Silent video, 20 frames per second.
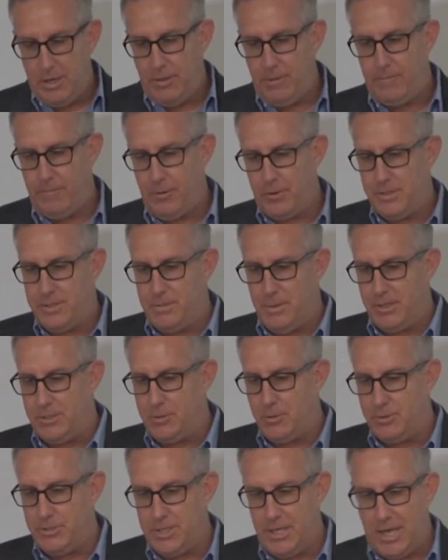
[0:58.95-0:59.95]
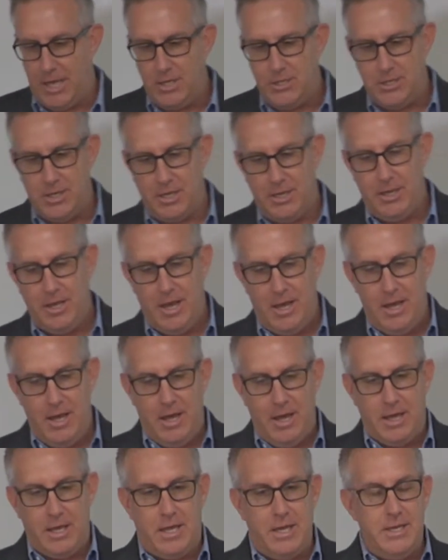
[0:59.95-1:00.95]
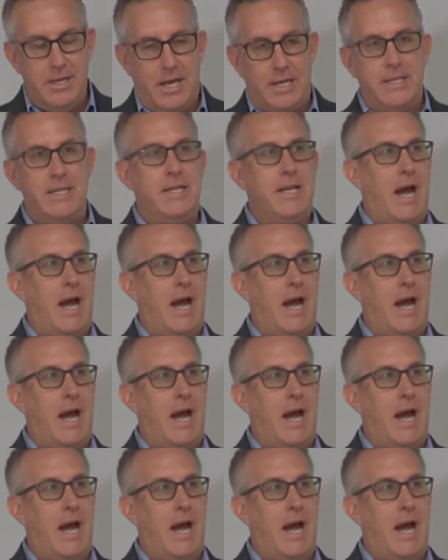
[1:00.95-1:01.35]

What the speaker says: in the field of special education, conducting